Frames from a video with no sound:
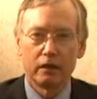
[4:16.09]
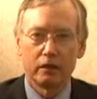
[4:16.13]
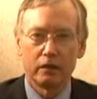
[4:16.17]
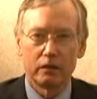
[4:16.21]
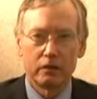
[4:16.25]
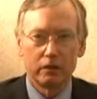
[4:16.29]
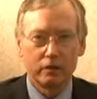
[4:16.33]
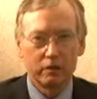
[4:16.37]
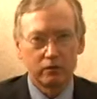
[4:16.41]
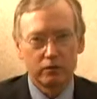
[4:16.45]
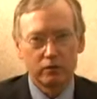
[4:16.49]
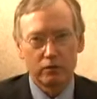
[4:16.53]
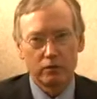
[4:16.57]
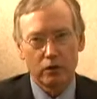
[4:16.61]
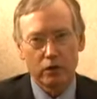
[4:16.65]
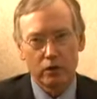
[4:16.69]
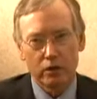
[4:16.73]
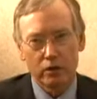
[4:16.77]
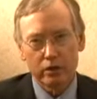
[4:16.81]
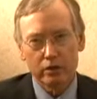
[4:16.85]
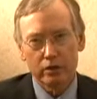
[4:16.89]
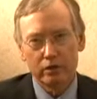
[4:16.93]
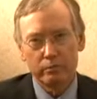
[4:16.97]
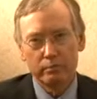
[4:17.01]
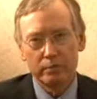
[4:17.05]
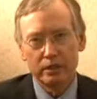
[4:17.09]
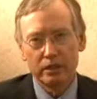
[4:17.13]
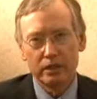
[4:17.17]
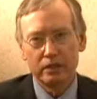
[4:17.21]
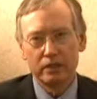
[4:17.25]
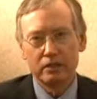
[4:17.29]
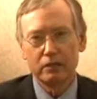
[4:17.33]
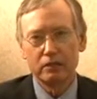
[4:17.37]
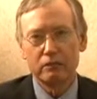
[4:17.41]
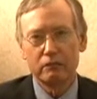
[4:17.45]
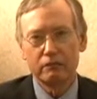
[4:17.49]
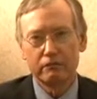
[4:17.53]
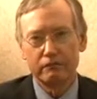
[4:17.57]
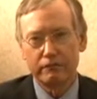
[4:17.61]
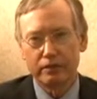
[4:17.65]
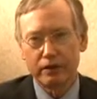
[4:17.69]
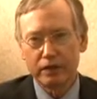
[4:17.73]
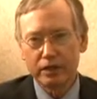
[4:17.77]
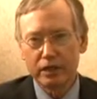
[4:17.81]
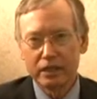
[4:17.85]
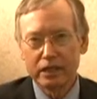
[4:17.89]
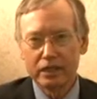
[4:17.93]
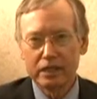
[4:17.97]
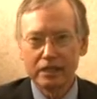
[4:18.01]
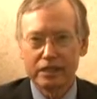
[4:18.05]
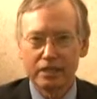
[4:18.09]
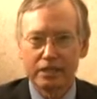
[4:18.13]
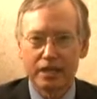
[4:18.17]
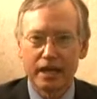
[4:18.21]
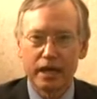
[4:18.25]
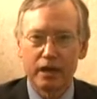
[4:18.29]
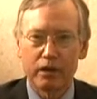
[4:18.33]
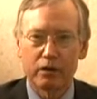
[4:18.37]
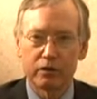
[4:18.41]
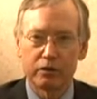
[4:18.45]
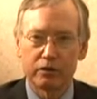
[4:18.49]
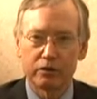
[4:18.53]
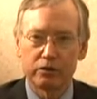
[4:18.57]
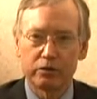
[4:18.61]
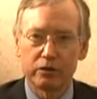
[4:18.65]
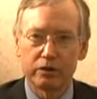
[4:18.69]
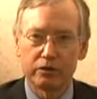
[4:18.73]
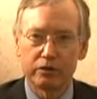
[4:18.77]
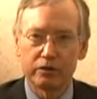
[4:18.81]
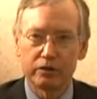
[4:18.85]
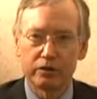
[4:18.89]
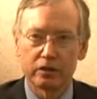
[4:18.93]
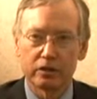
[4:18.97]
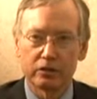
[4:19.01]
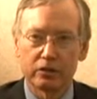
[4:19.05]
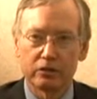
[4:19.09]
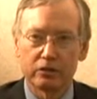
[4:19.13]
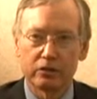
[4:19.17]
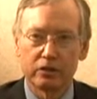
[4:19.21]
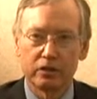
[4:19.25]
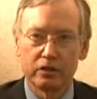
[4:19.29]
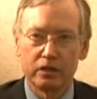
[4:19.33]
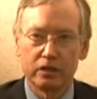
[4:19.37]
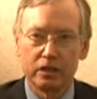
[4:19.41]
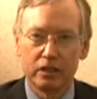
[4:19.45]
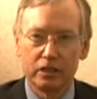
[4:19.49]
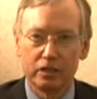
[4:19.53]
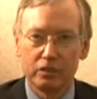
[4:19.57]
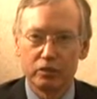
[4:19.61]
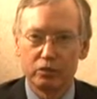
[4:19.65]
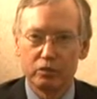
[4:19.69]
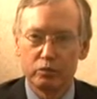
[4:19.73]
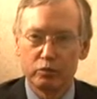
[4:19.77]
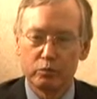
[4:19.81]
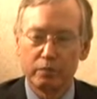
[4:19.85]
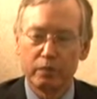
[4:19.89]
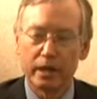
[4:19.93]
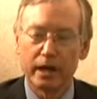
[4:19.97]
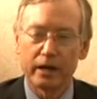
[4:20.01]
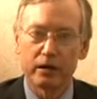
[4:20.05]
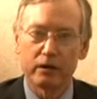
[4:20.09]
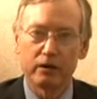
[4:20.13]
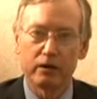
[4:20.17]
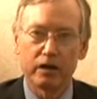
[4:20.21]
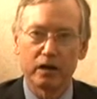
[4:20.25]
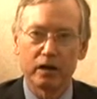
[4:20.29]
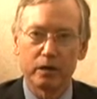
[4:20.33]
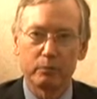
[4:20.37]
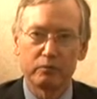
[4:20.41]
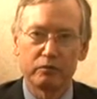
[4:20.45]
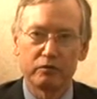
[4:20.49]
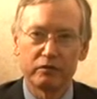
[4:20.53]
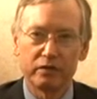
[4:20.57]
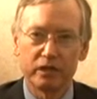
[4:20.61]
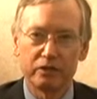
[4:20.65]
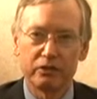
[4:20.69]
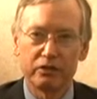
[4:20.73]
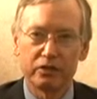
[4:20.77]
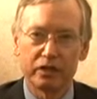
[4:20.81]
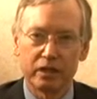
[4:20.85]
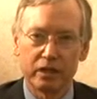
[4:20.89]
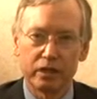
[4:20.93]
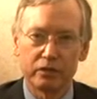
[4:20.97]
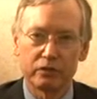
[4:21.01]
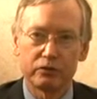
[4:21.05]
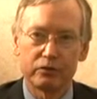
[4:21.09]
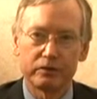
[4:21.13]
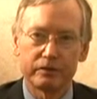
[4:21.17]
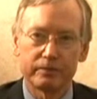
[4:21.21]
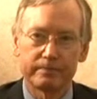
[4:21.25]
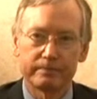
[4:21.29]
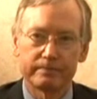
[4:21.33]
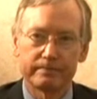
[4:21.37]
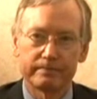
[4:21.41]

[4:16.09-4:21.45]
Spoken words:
These are all going to be very key characteristics in the new paradigm of education.